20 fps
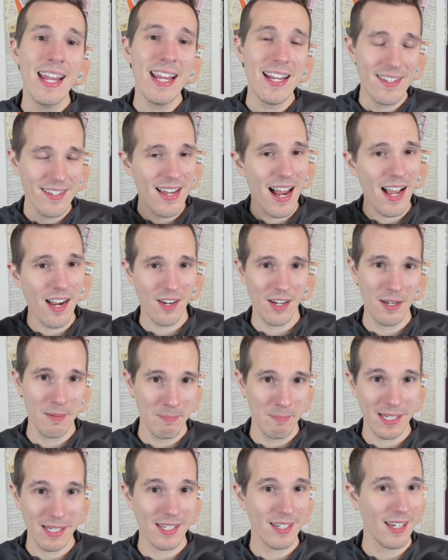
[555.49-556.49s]
it's not going
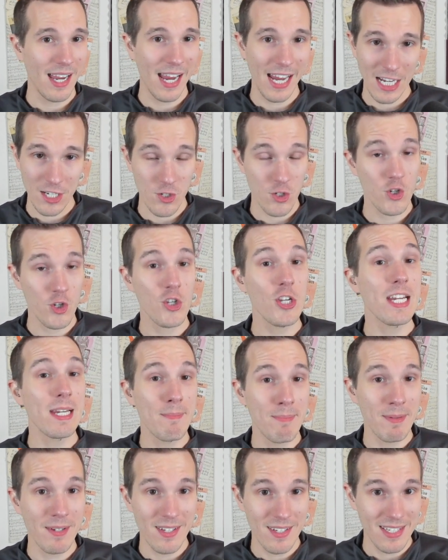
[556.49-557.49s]
to be a
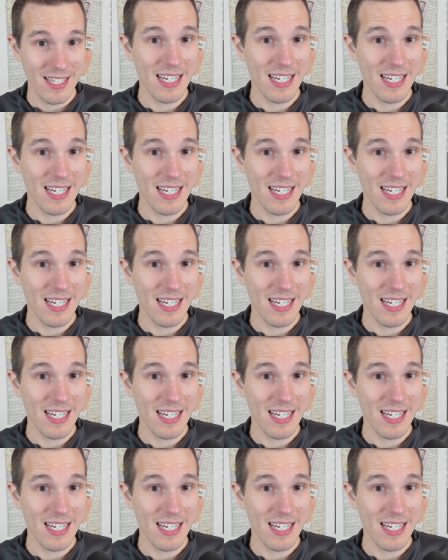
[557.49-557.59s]
cheap